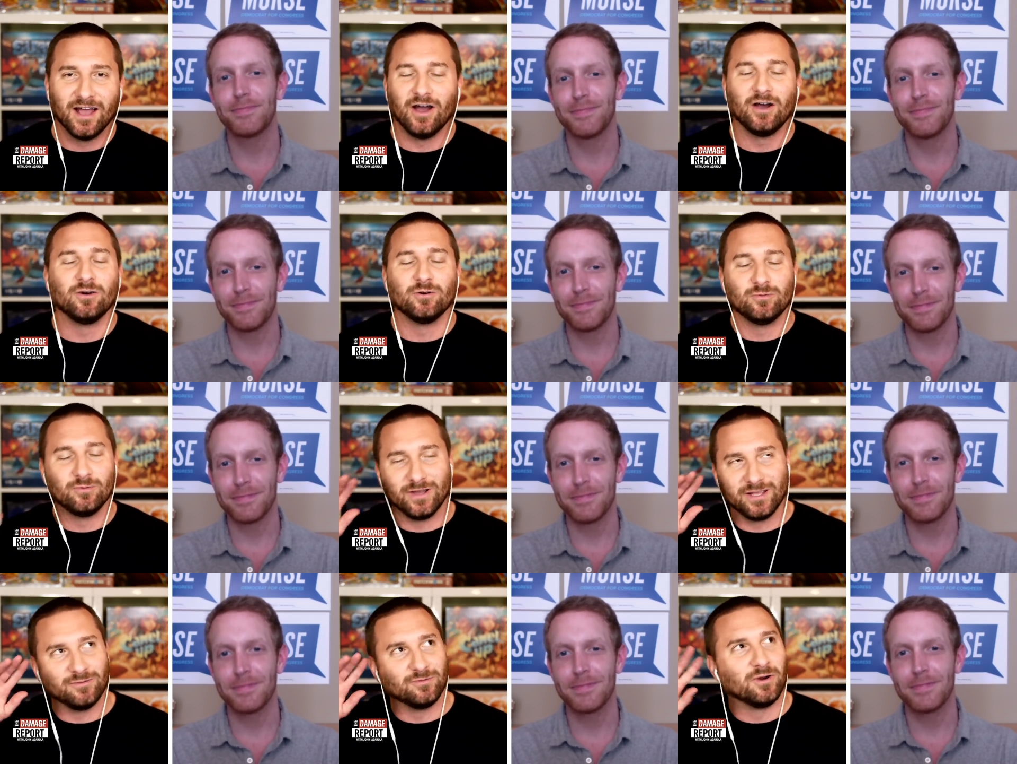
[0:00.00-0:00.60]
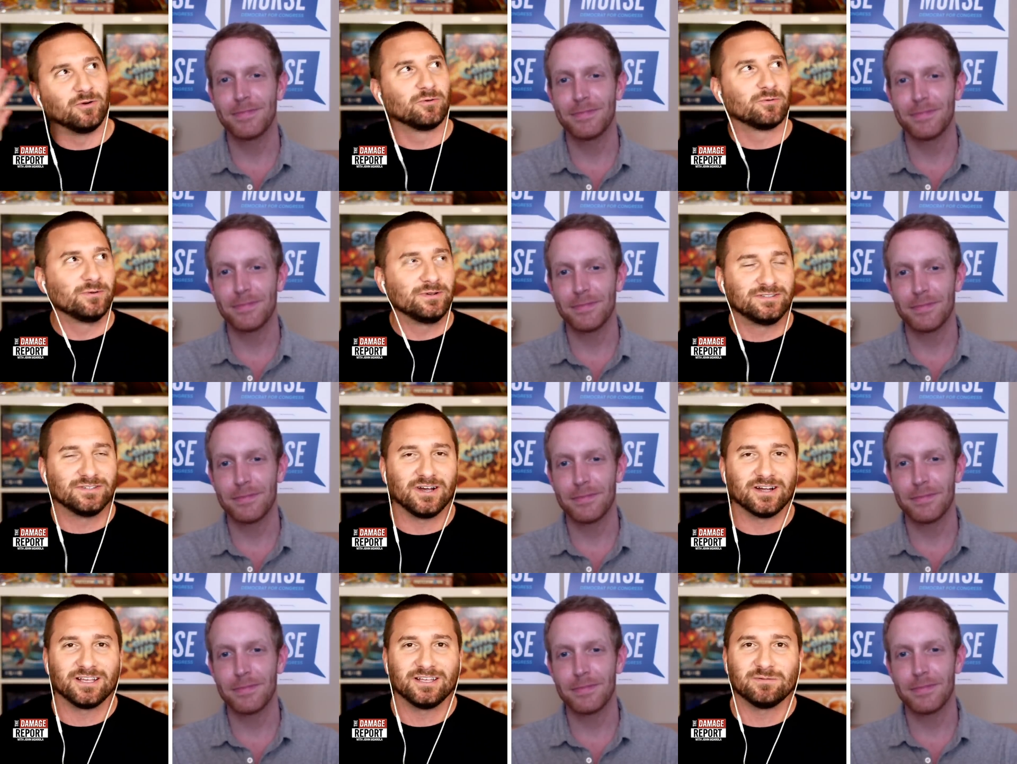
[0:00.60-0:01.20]
Speaker 1: Oh, wait, what were
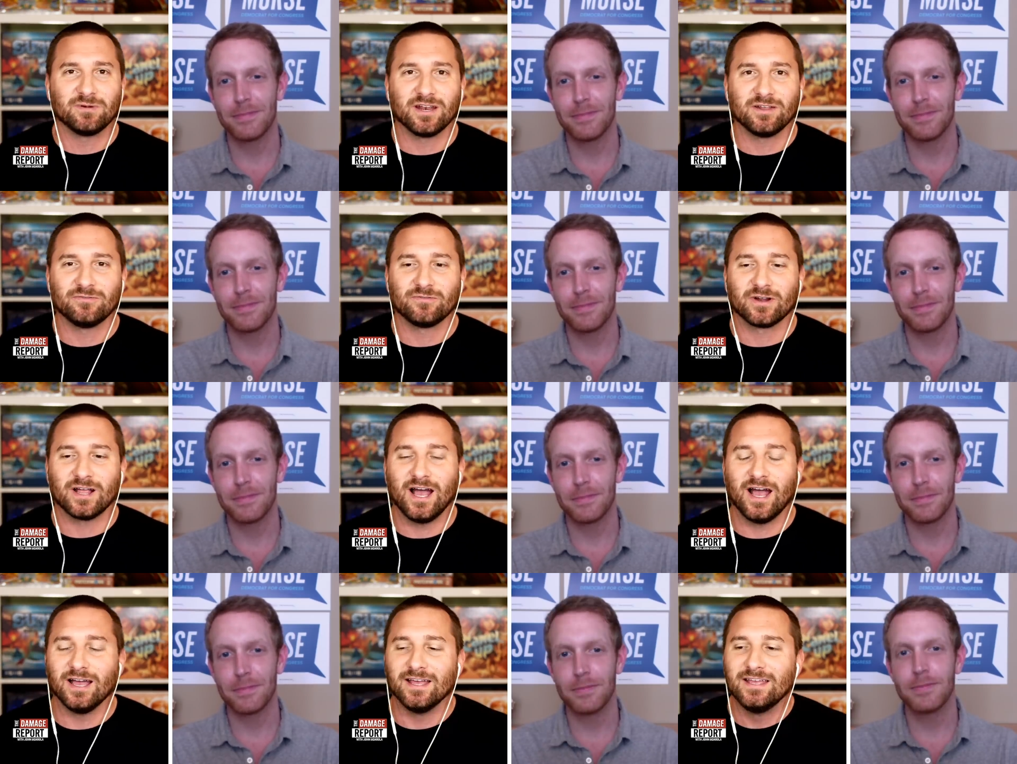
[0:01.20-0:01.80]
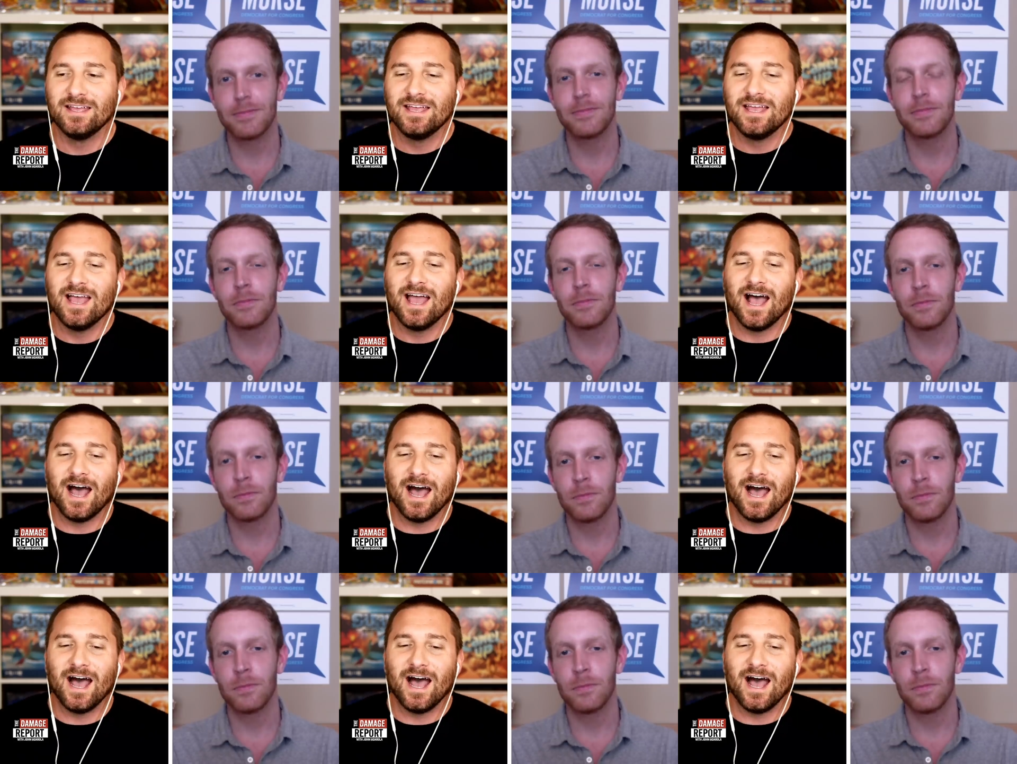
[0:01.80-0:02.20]
we talking about? I forgot.